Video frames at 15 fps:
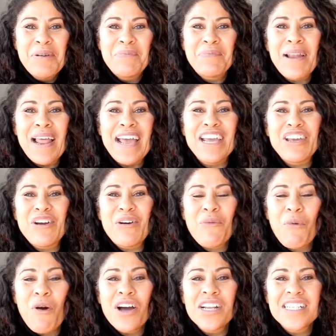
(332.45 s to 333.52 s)
Playing your
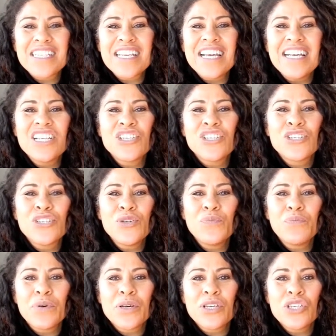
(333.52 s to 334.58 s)
want is super,